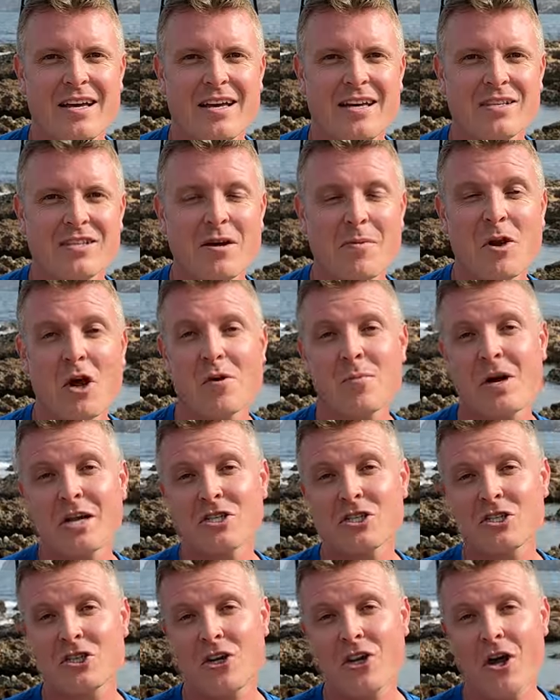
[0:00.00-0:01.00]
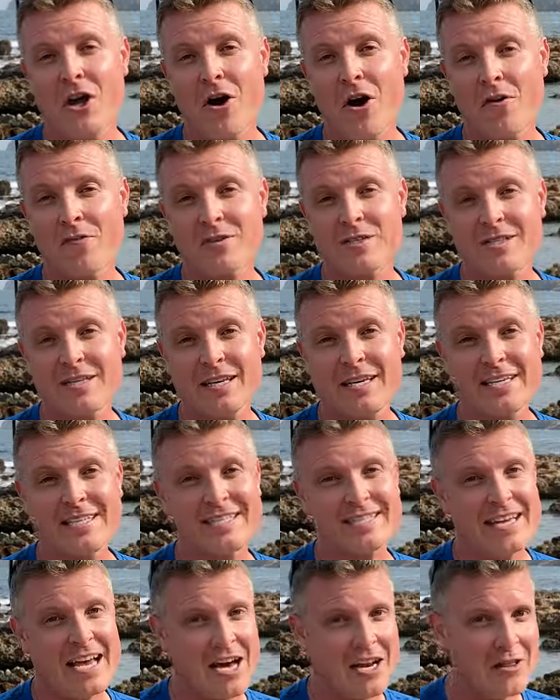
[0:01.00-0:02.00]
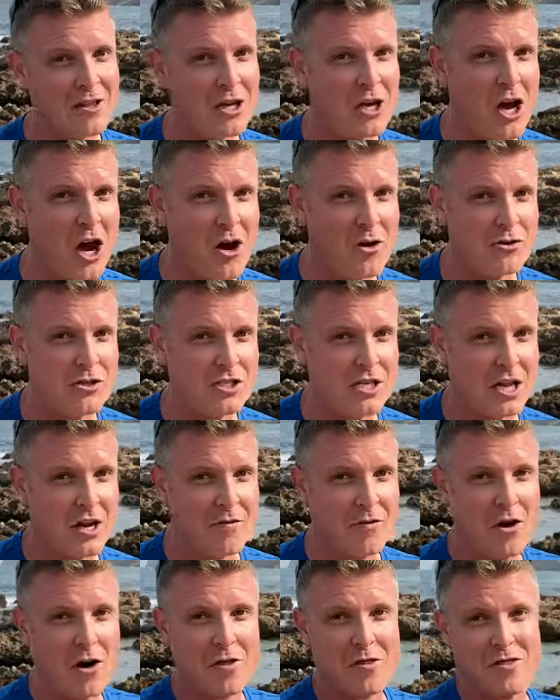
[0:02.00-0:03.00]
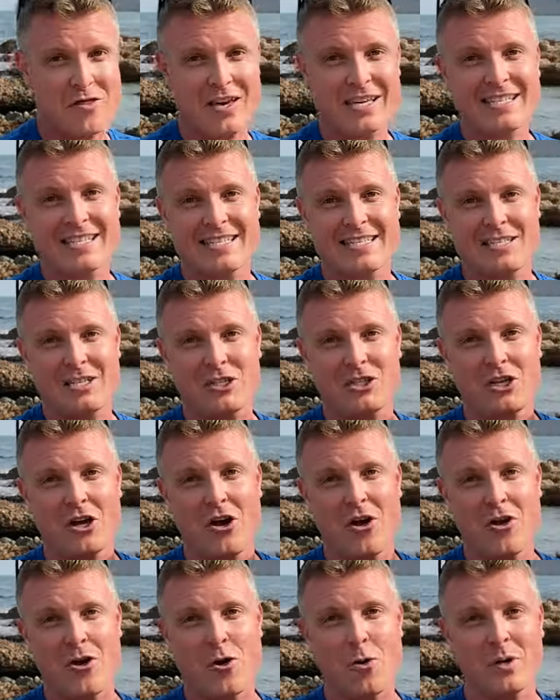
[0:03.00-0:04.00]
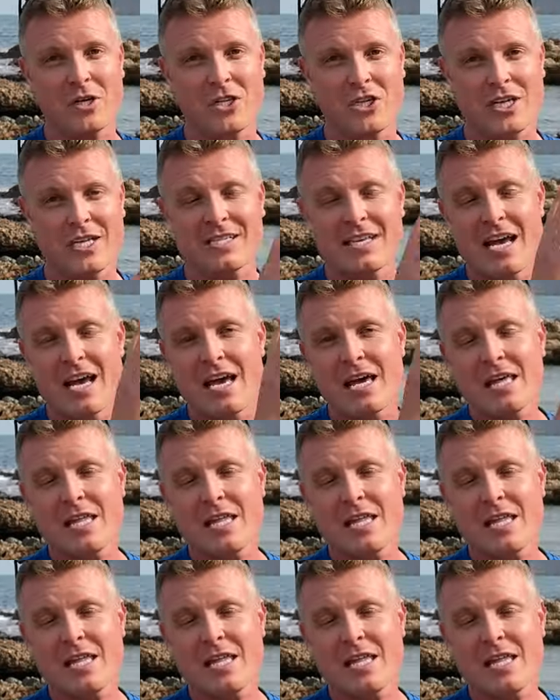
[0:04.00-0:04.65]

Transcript: So I'm not in my studio, obviously down at the coast, and I've got this to show you, which is